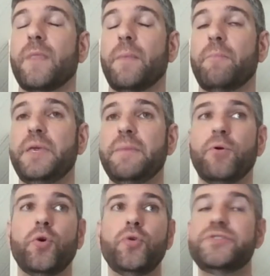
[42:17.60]

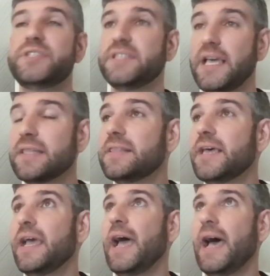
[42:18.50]
people who say that
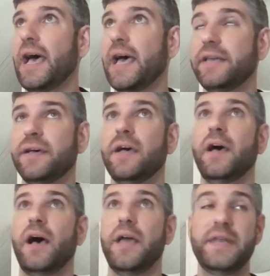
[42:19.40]
they had
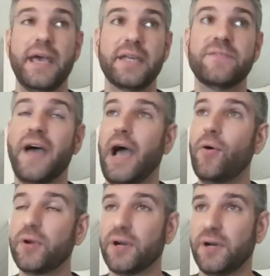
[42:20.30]
a negative
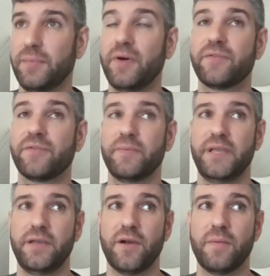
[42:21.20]
outcome from
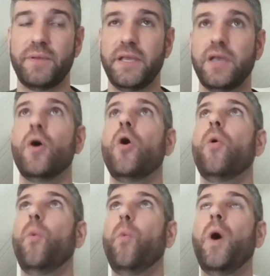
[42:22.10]
ERP,
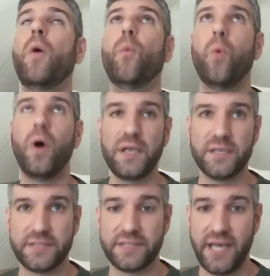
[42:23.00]
what
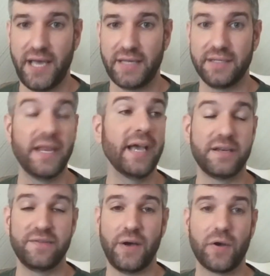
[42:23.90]
was that
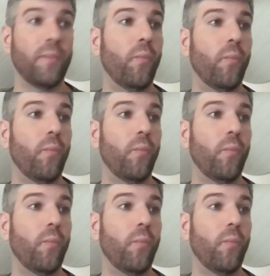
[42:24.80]
negative outcome? What
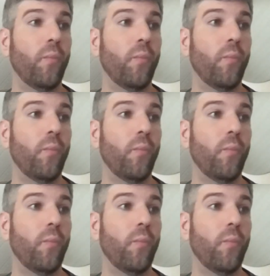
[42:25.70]
caused this for